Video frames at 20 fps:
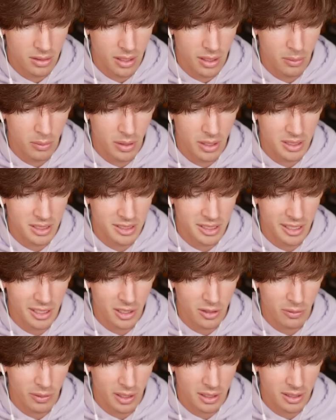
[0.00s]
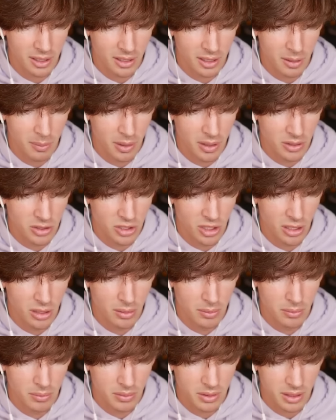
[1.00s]
right, well, I stand corrected. Come on,
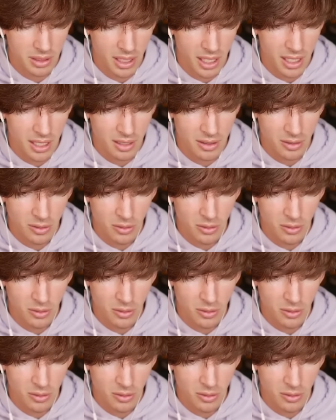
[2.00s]
jump. God,